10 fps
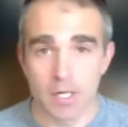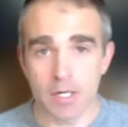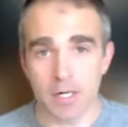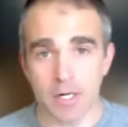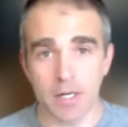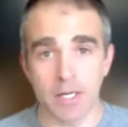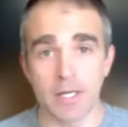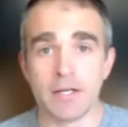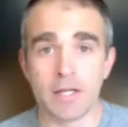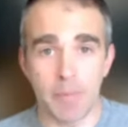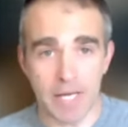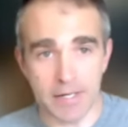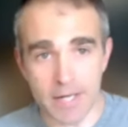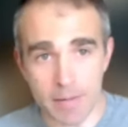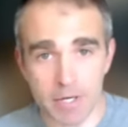And into the
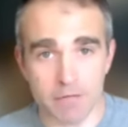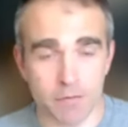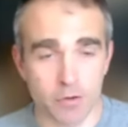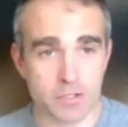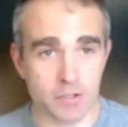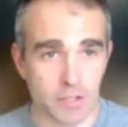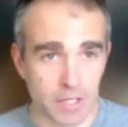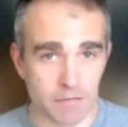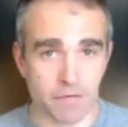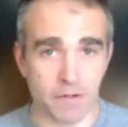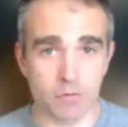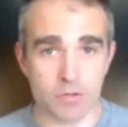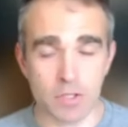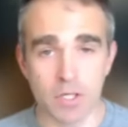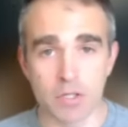pandemic, unfortunately, that fund was
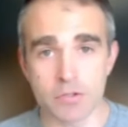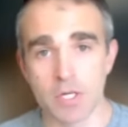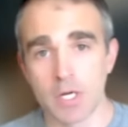closed.